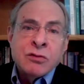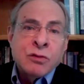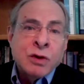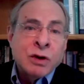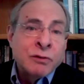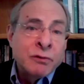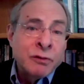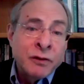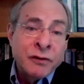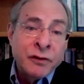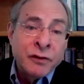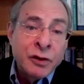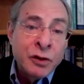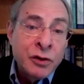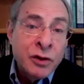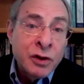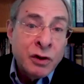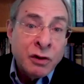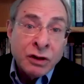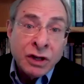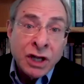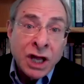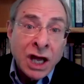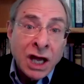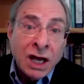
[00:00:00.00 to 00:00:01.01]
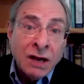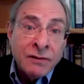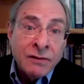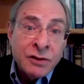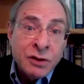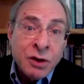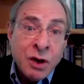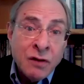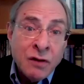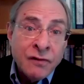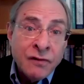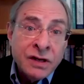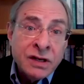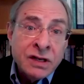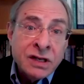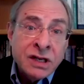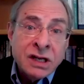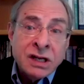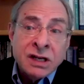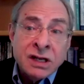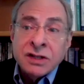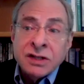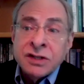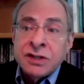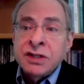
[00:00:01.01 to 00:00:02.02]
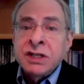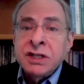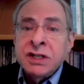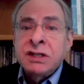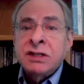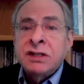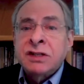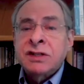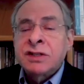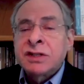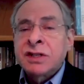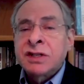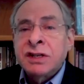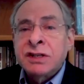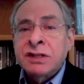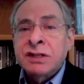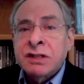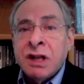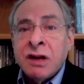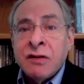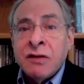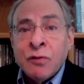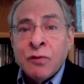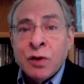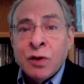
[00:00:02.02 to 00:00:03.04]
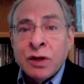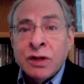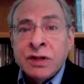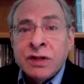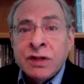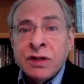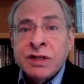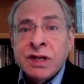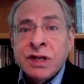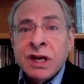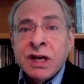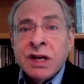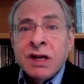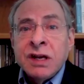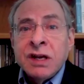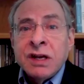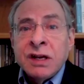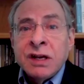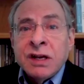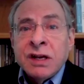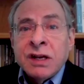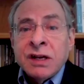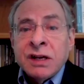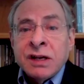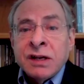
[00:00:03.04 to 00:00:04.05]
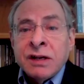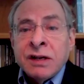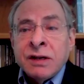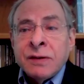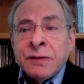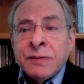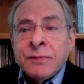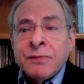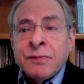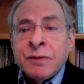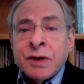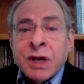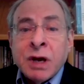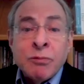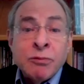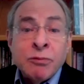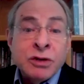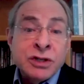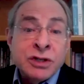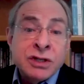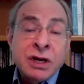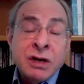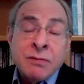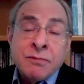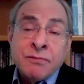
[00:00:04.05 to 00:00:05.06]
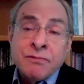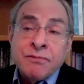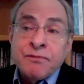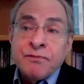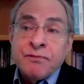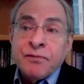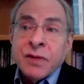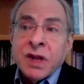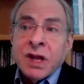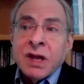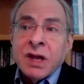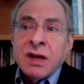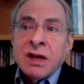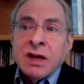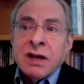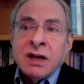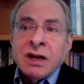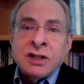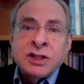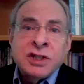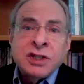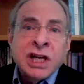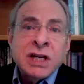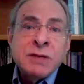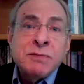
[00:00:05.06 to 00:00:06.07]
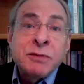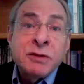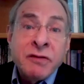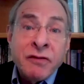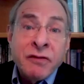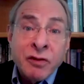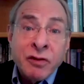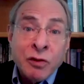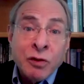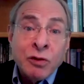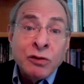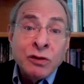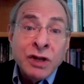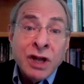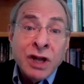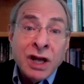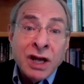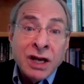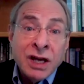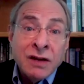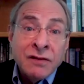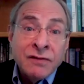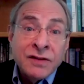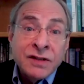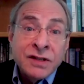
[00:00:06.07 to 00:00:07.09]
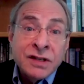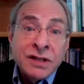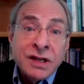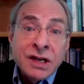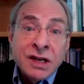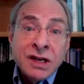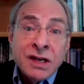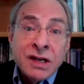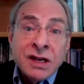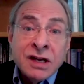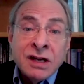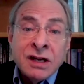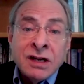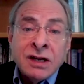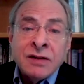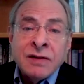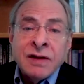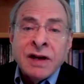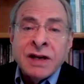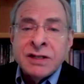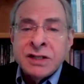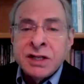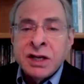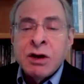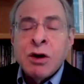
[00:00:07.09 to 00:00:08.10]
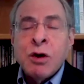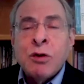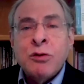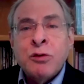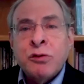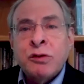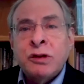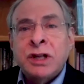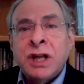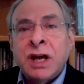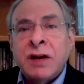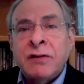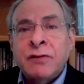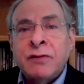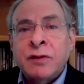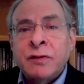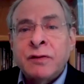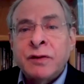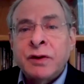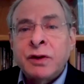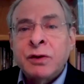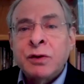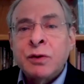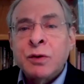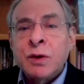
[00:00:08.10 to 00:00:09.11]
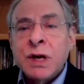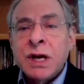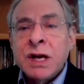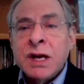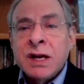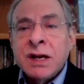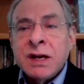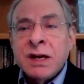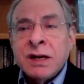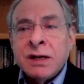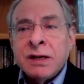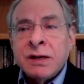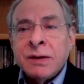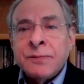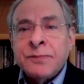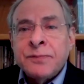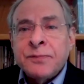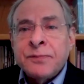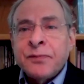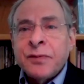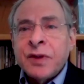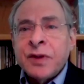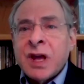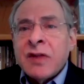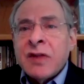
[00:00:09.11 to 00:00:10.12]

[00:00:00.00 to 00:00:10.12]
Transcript: re- review their lives often, uh, see deceased loved ones, um, come to some assessment of their own lives uh, as they go through the life review. Um,